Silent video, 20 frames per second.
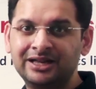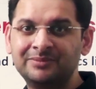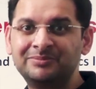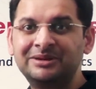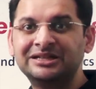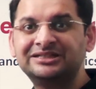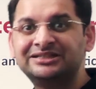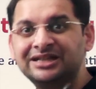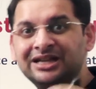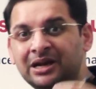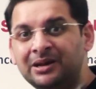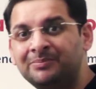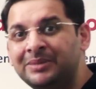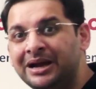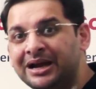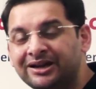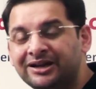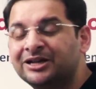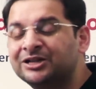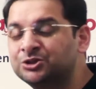ki bachche ne
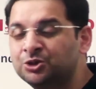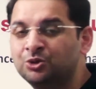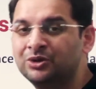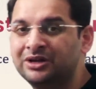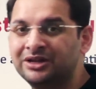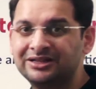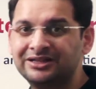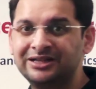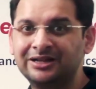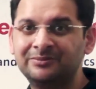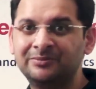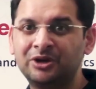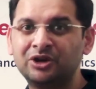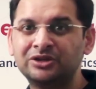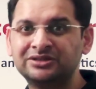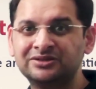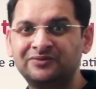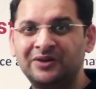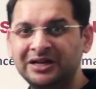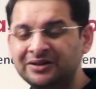baithna shuru kar diya.
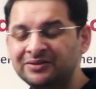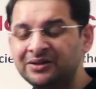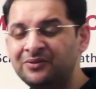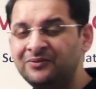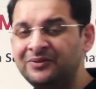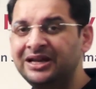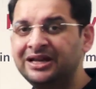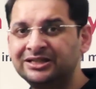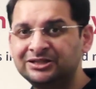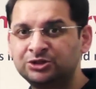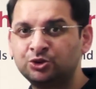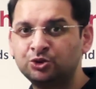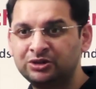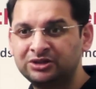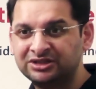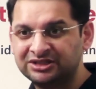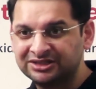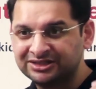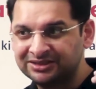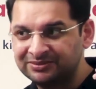Because one of the ways
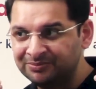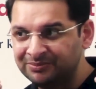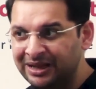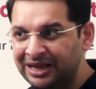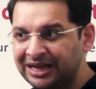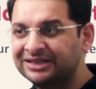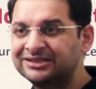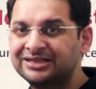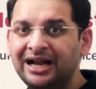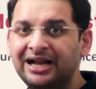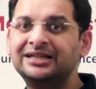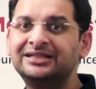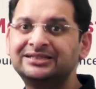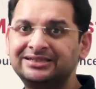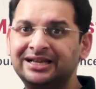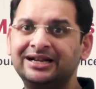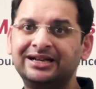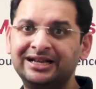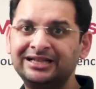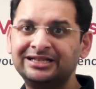to make child
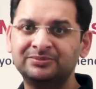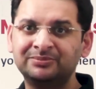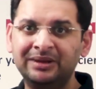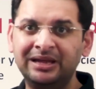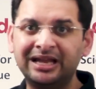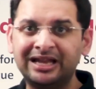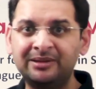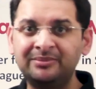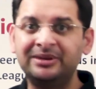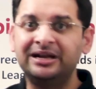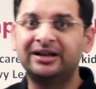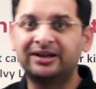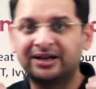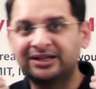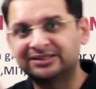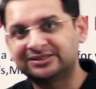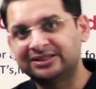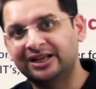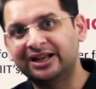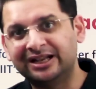sit is make him
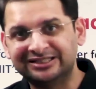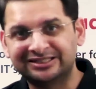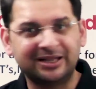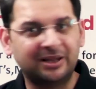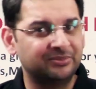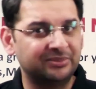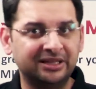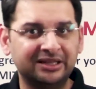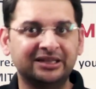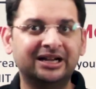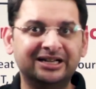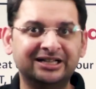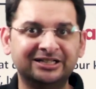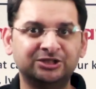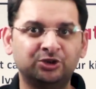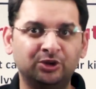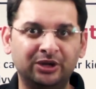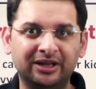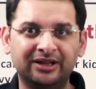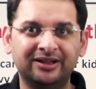interesting in something that
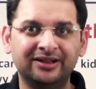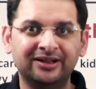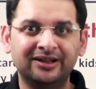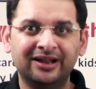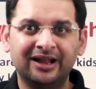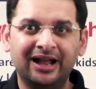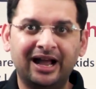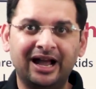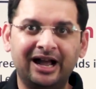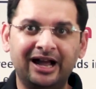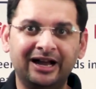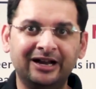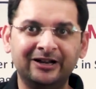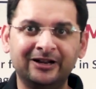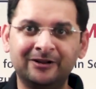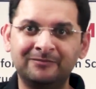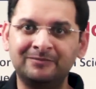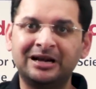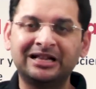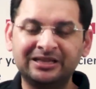he's doing.
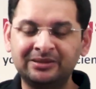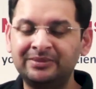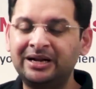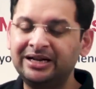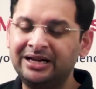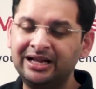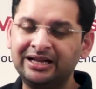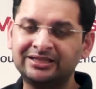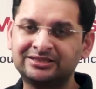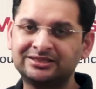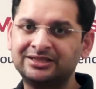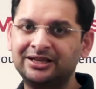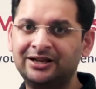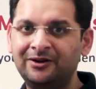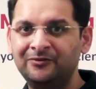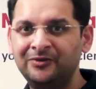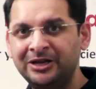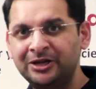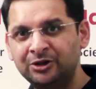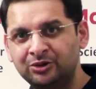And mathematics,
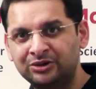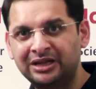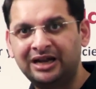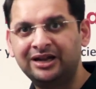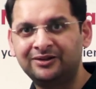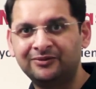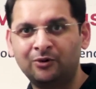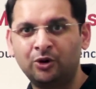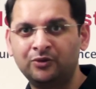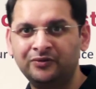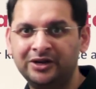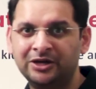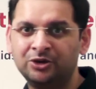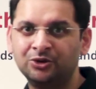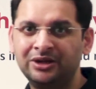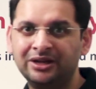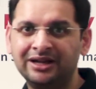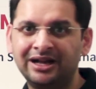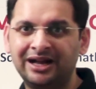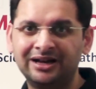we know that what we are
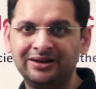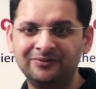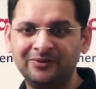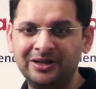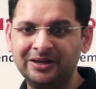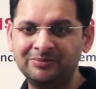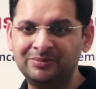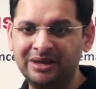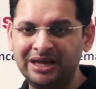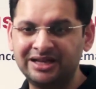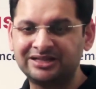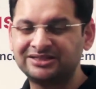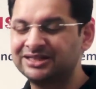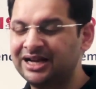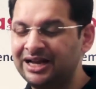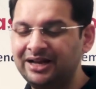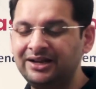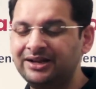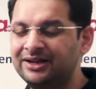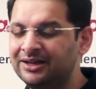doing, and we make
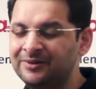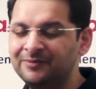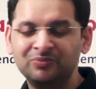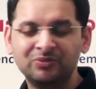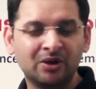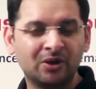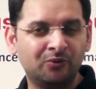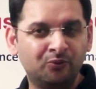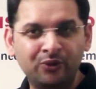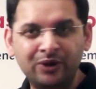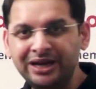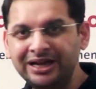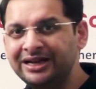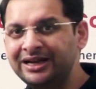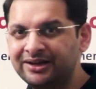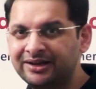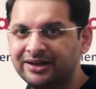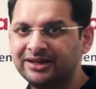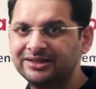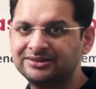child
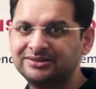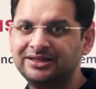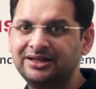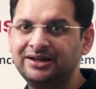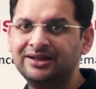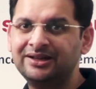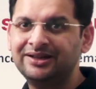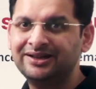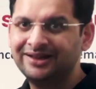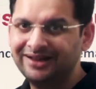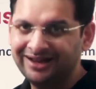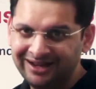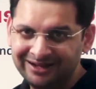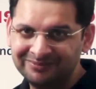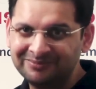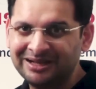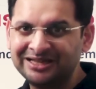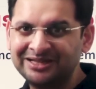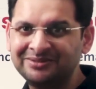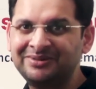very interested
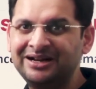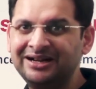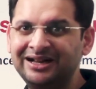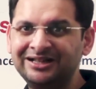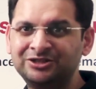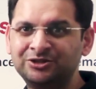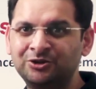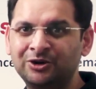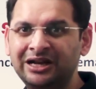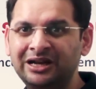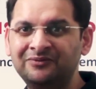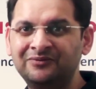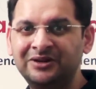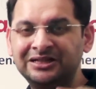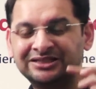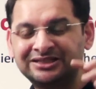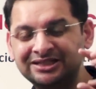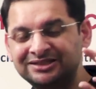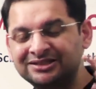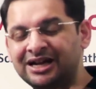in mathematics. So again,
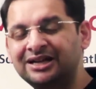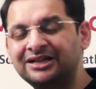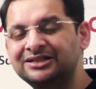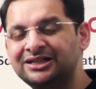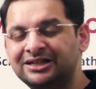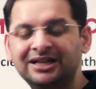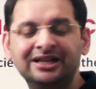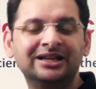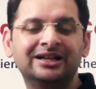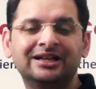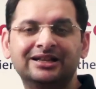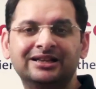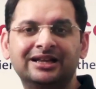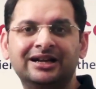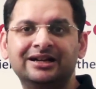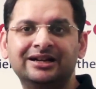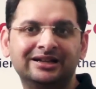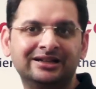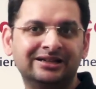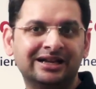once he starts sitting,
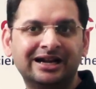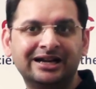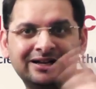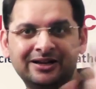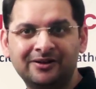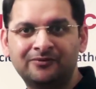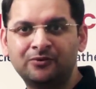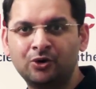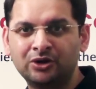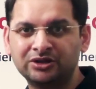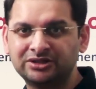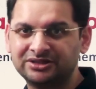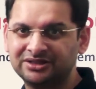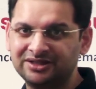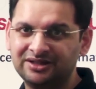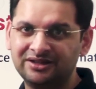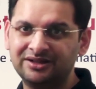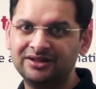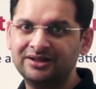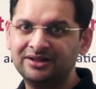then that of course